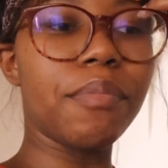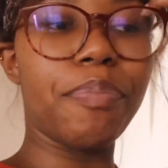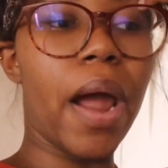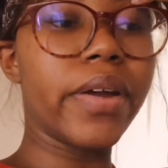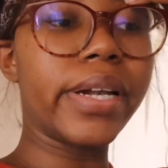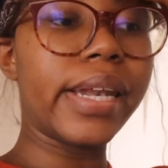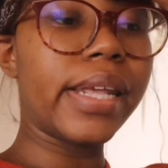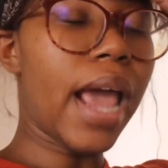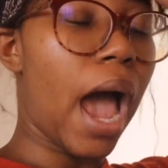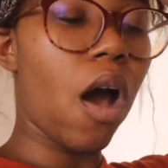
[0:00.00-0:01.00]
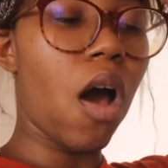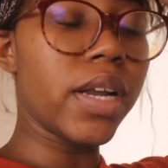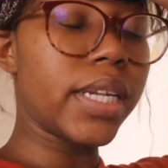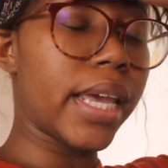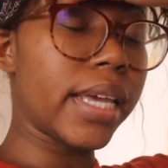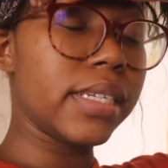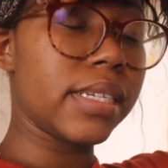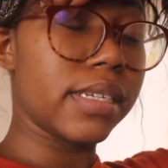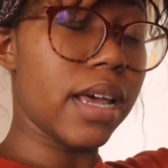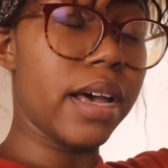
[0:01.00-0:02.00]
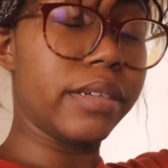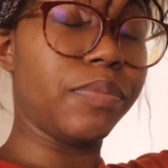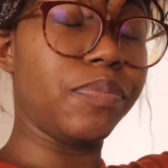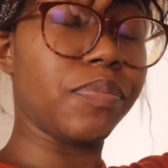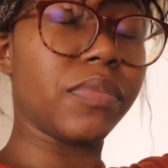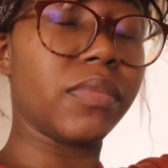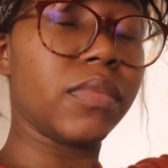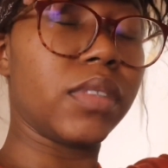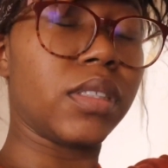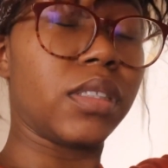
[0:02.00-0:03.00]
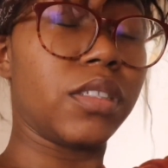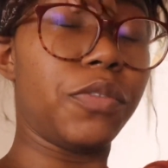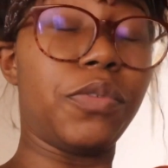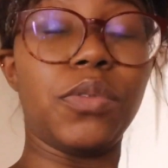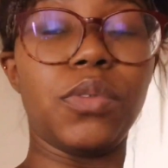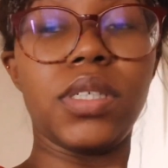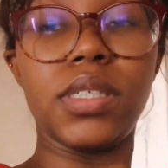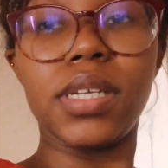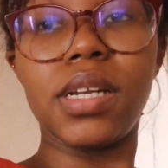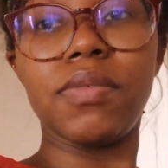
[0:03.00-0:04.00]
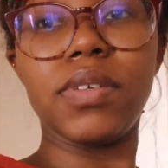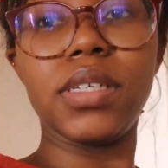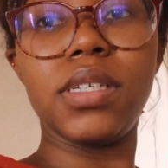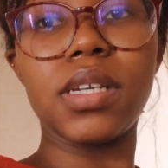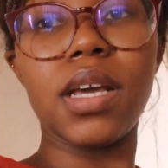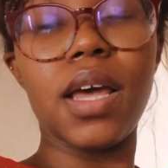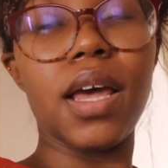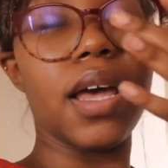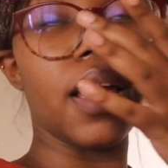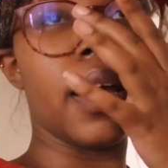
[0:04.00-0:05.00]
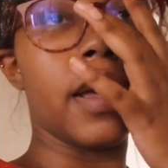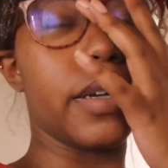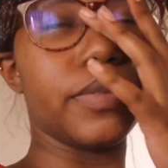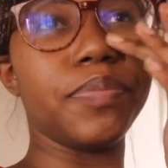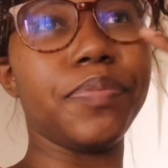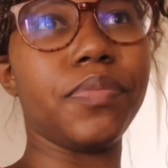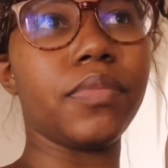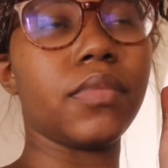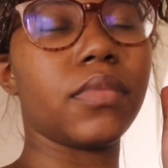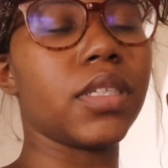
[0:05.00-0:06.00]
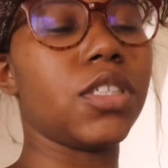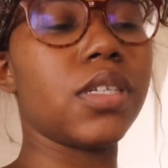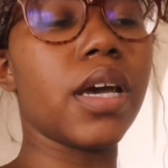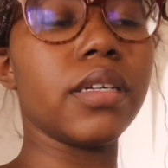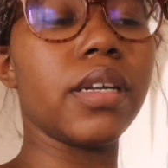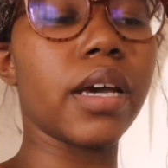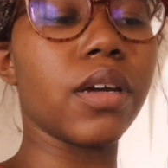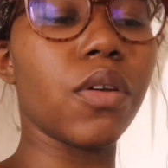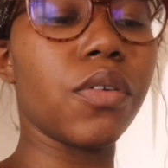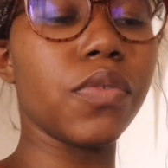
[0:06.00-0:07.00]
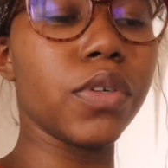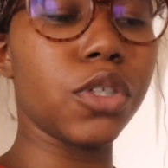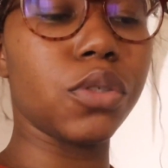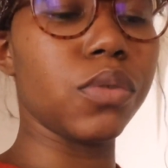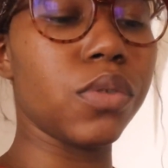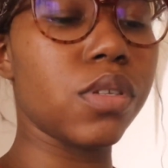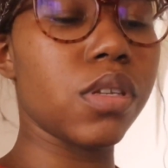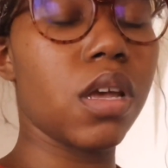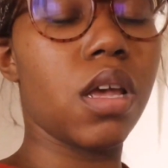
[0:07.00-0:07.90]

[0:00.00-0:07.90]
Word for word: apparently, I can't get um, food delivered. Um, I just had like a lot of issues.